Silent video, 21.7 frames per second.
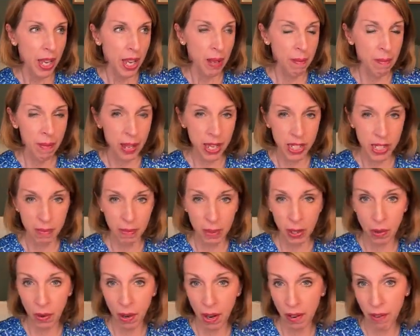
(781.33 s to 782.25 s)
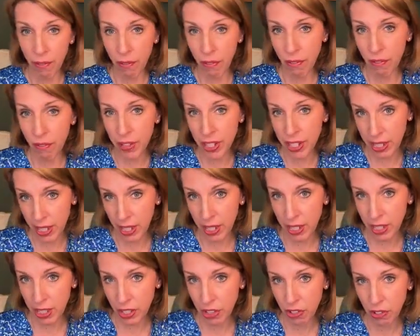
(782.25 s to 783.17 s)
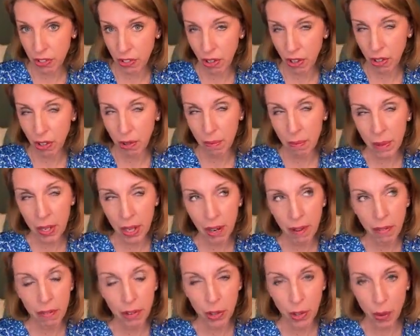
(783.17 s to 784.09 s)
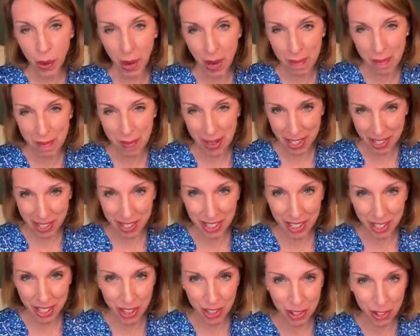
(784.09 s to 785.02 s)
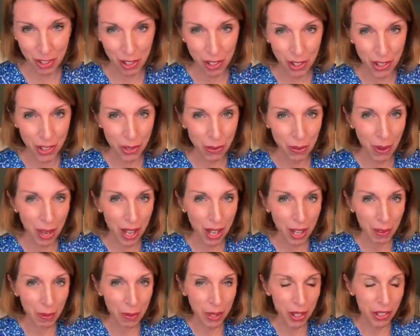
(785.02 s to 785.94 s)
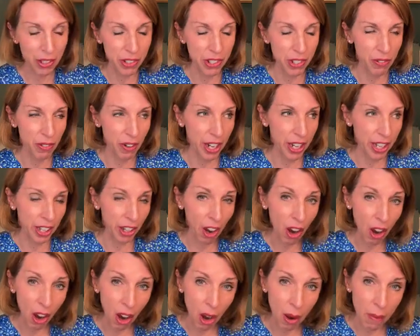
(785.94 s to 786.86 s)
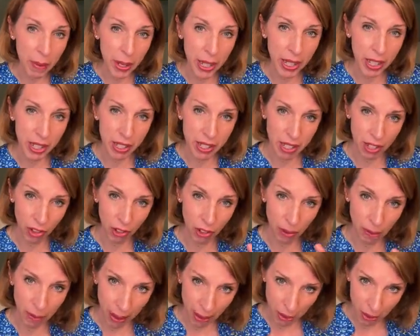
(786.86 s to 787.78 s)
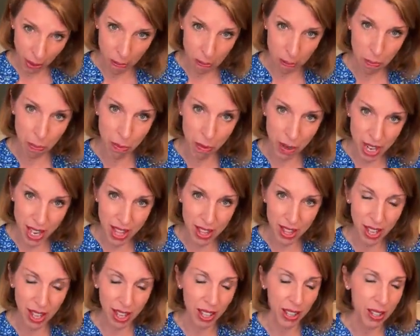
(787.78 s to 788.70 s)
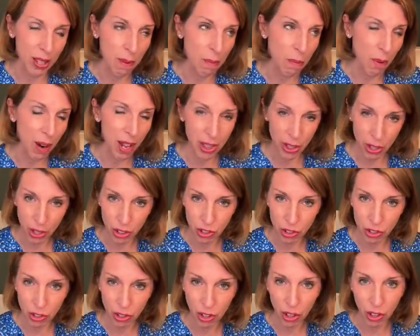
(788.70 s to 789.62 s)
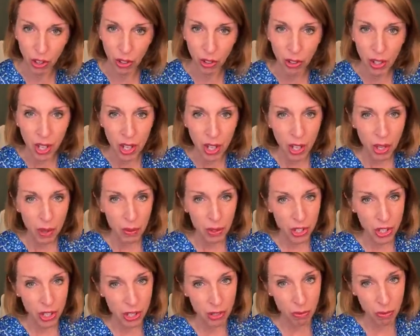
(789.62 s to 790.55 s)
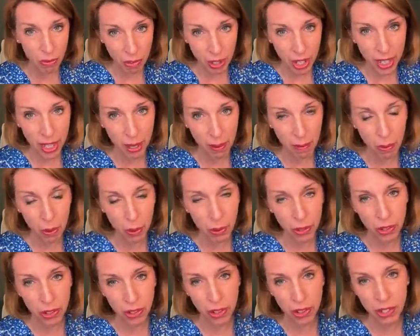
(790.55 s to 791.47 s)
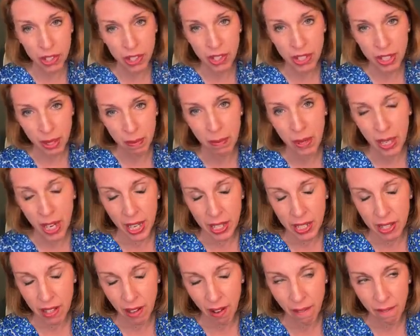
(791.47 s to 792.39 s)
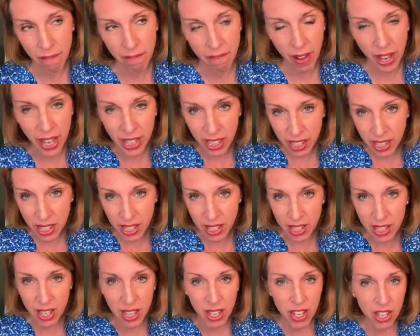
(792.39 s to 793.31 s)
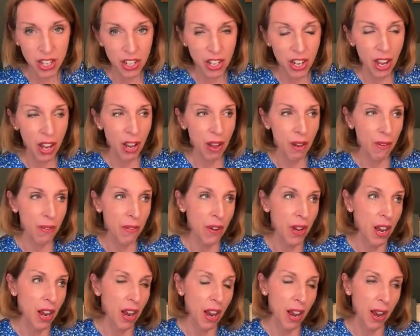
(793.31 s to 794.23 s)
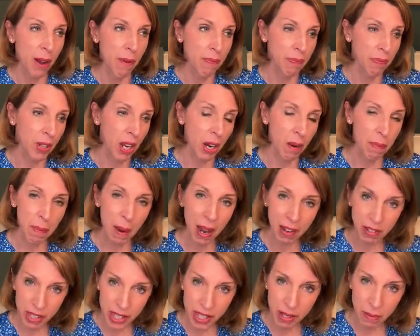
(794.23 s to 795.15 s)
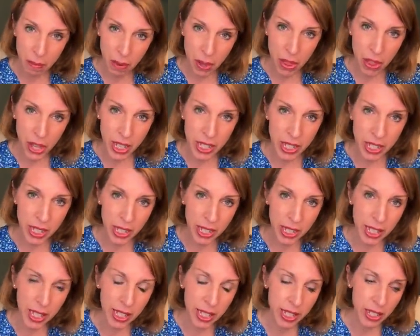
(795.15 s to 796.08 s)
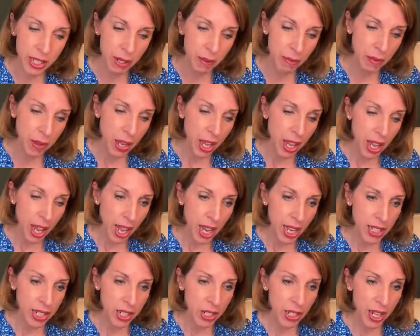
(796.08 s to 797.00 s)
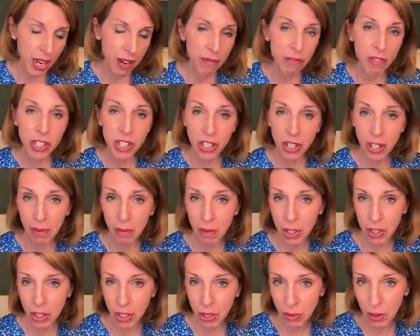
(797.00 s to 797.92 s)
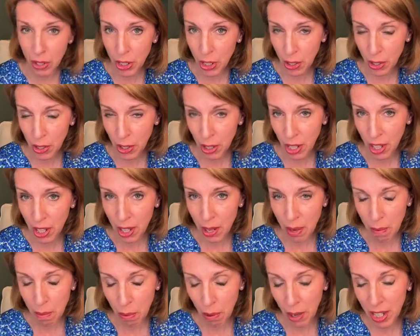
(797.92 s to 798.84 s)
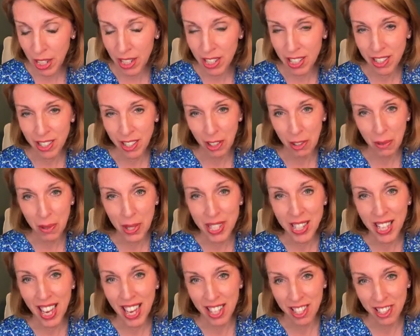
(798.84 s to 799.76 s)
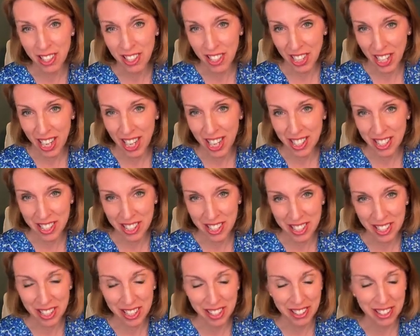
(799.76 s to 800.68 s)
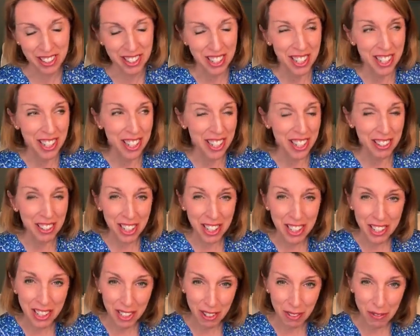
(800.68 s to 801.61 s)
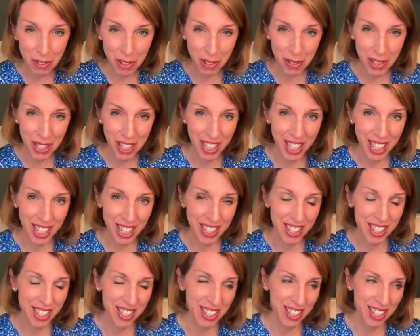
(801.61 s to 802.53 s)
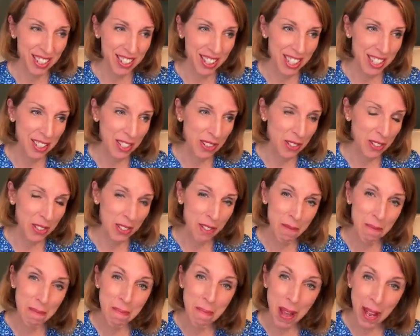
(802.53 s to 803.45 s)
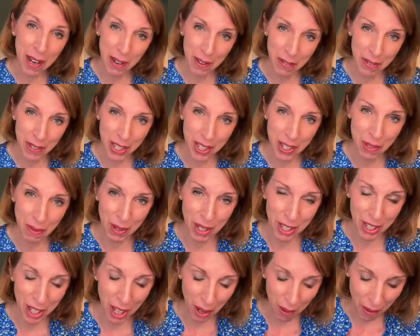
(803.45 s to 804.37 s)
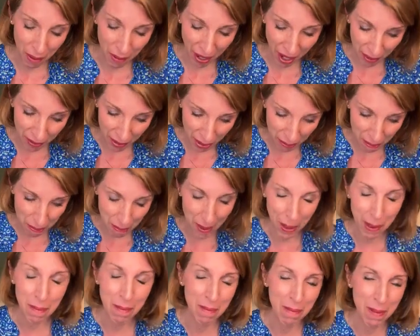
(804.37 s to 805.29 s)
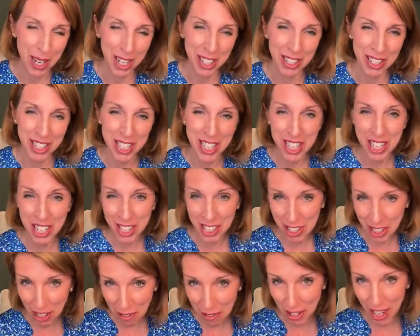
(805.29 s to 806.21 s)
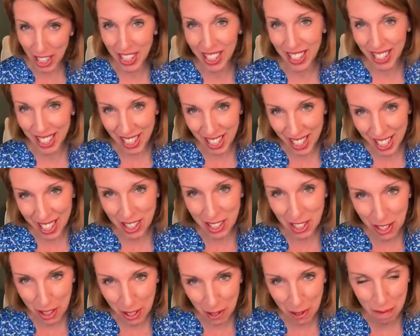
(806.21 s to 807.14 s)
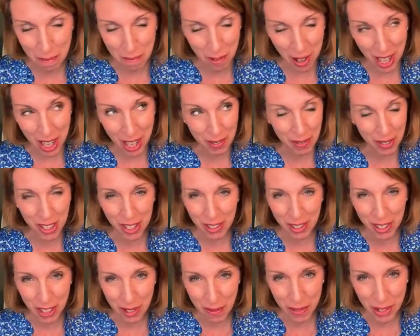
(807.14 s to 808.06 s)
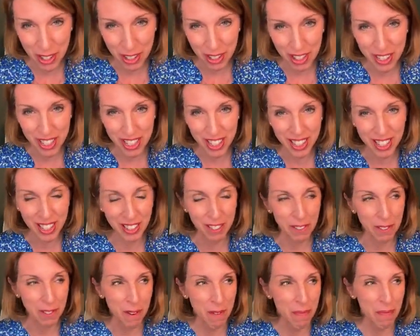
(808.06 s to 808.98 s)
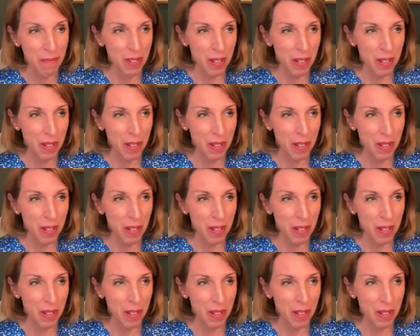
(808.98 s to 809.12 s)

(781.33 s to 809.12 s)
It makes me quite physically strong, but I feel quite mentally strong as well because it's very calming. It's a lot about the breathing and the breath control, which is really important because it stimulates our vagus nerve, our parasympathetic system. And every time I do a yoga practice, I always end in a headstand. And I love doing a headstand. There's lots of benefits we know of having blood directly into your brain when you're upside down.